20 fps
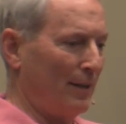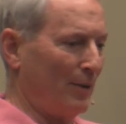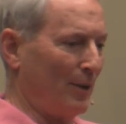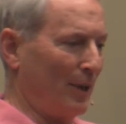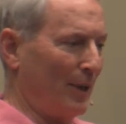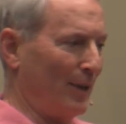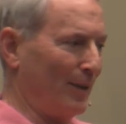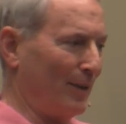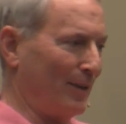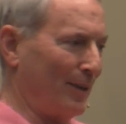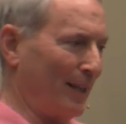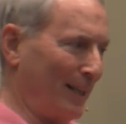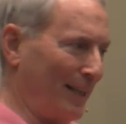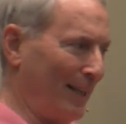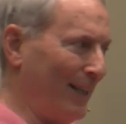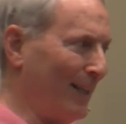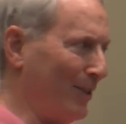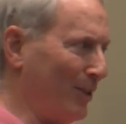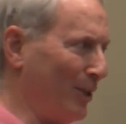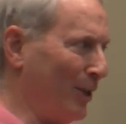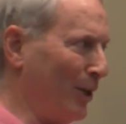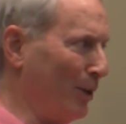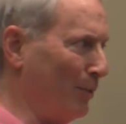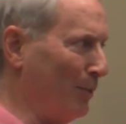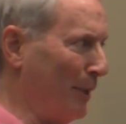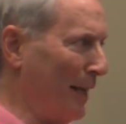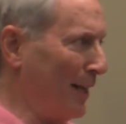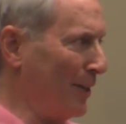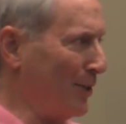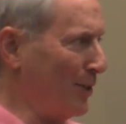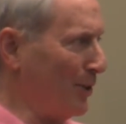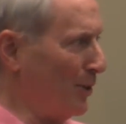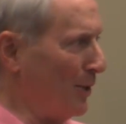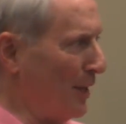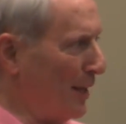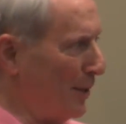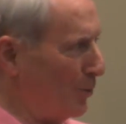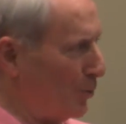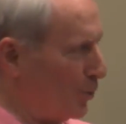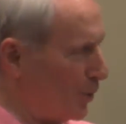Well, again, you go back to
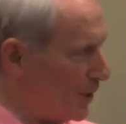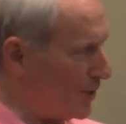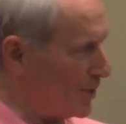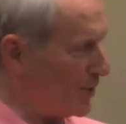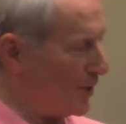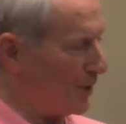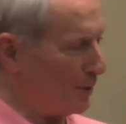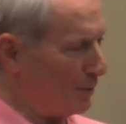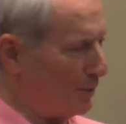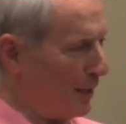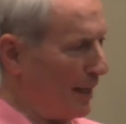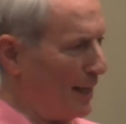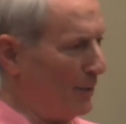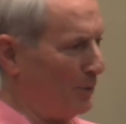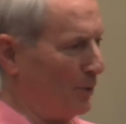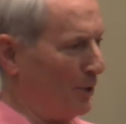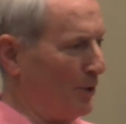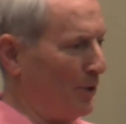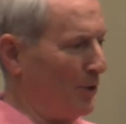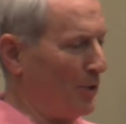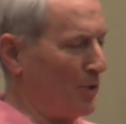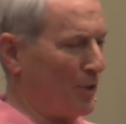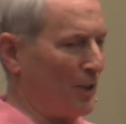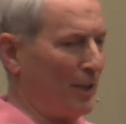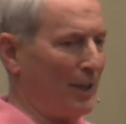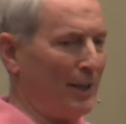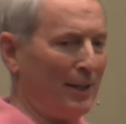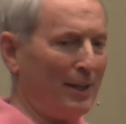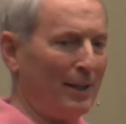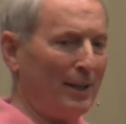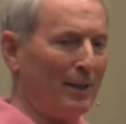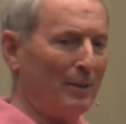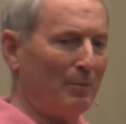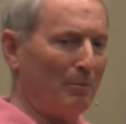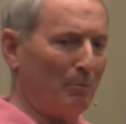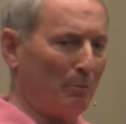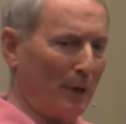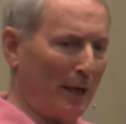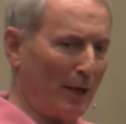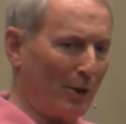not once in the Bible do you see
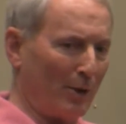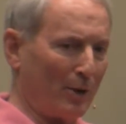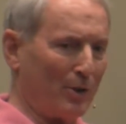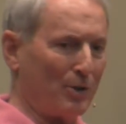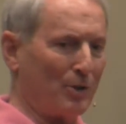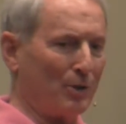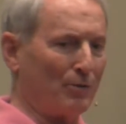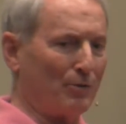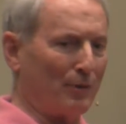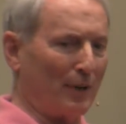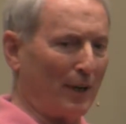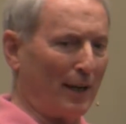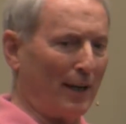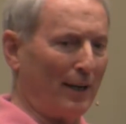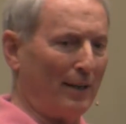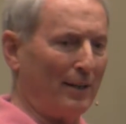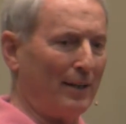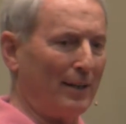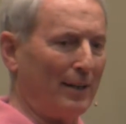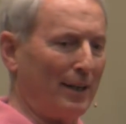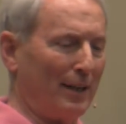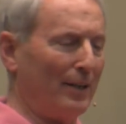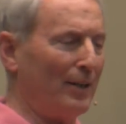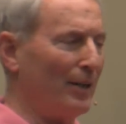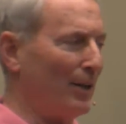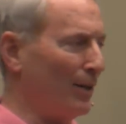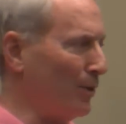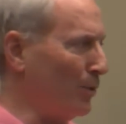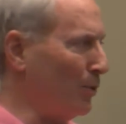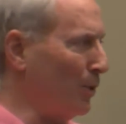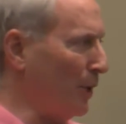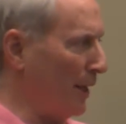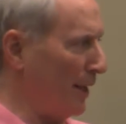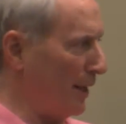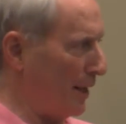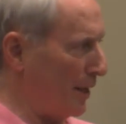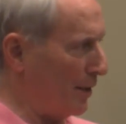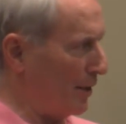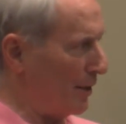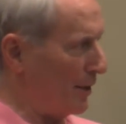marriage defined any other
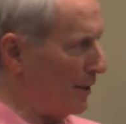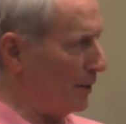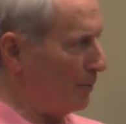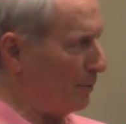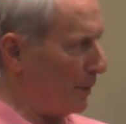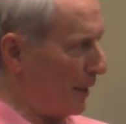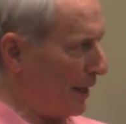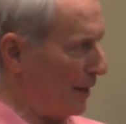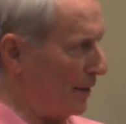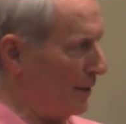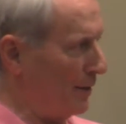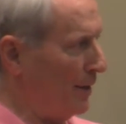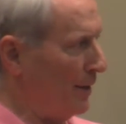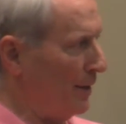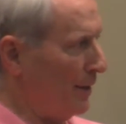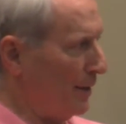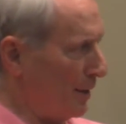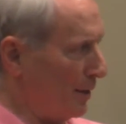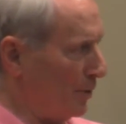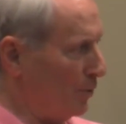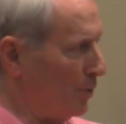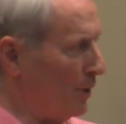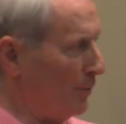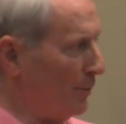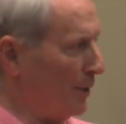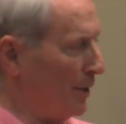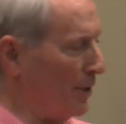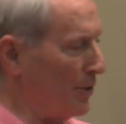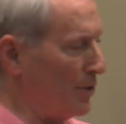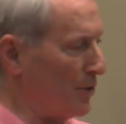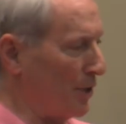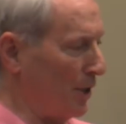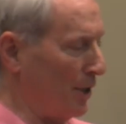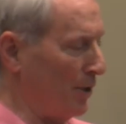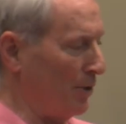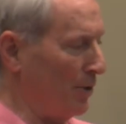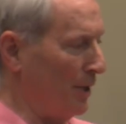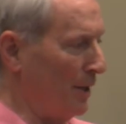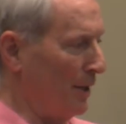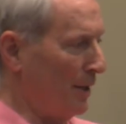way other than a man and a woman. And
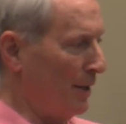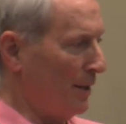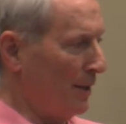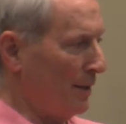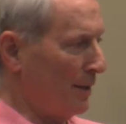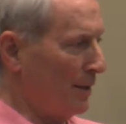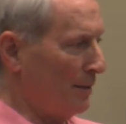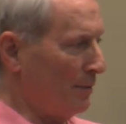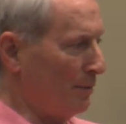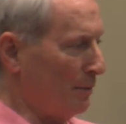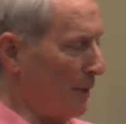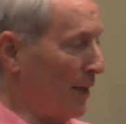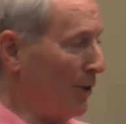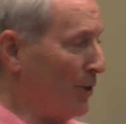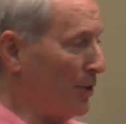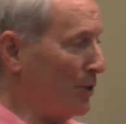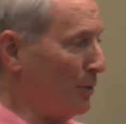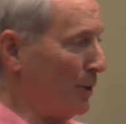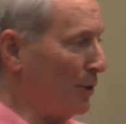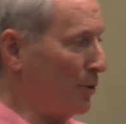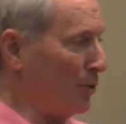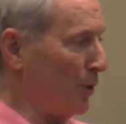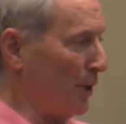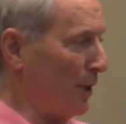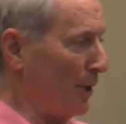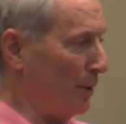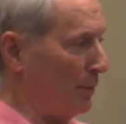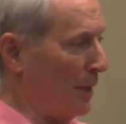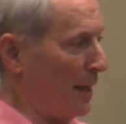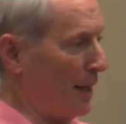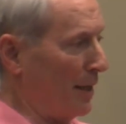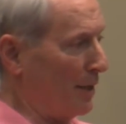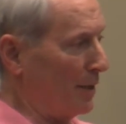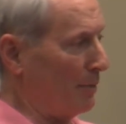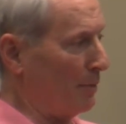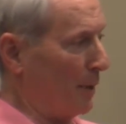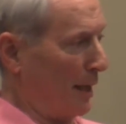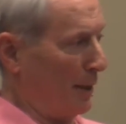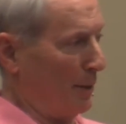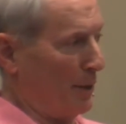so marriage between a man and
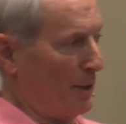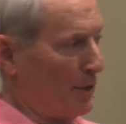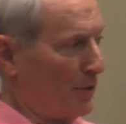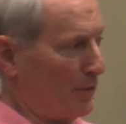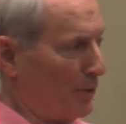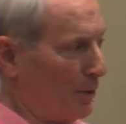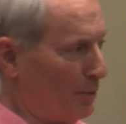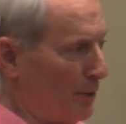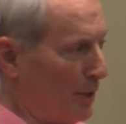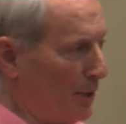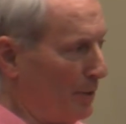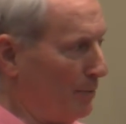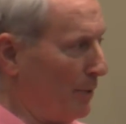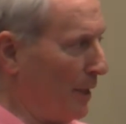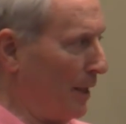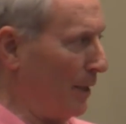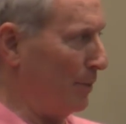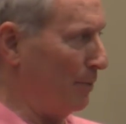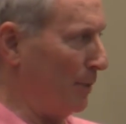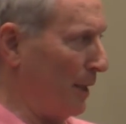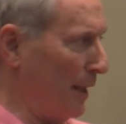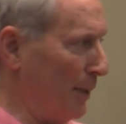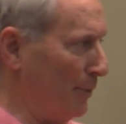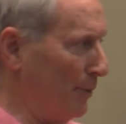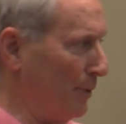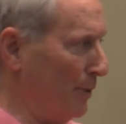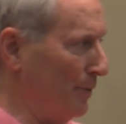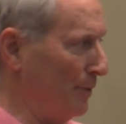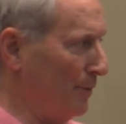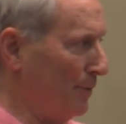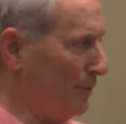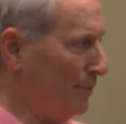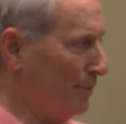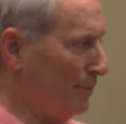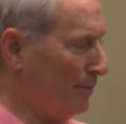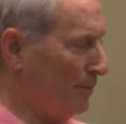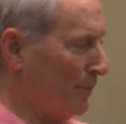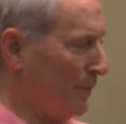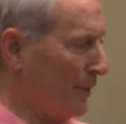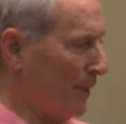a man is forbidden by the Bible.
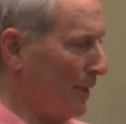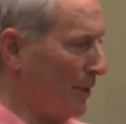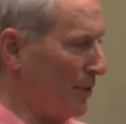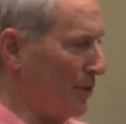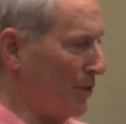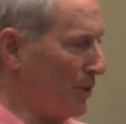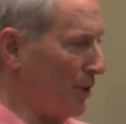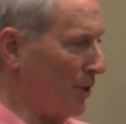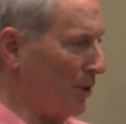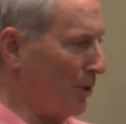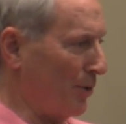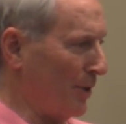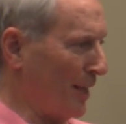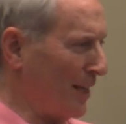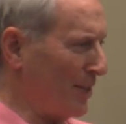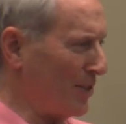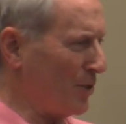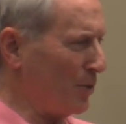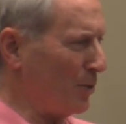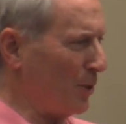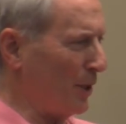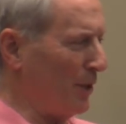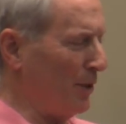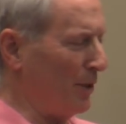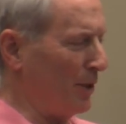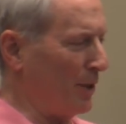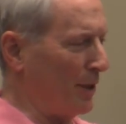And so that's the way you